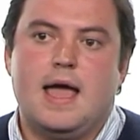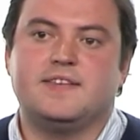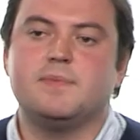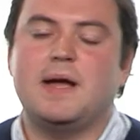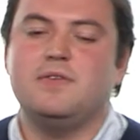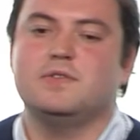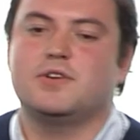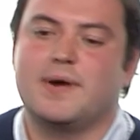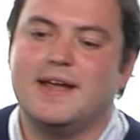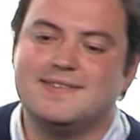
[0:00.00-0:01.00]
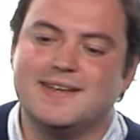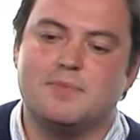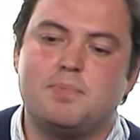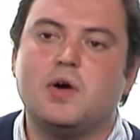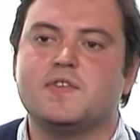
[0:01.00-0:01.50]
It's about creating
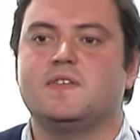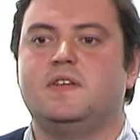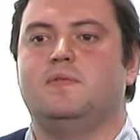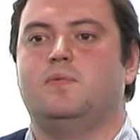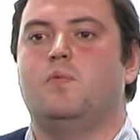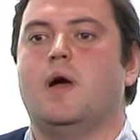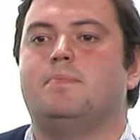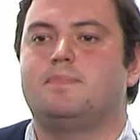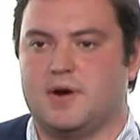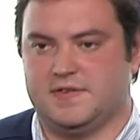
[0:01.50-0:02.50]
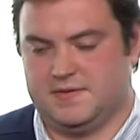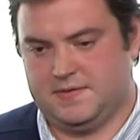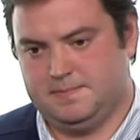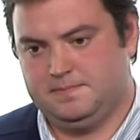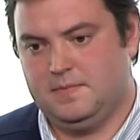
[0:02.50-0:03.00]
a positive web
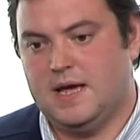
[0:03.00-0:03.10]
presence.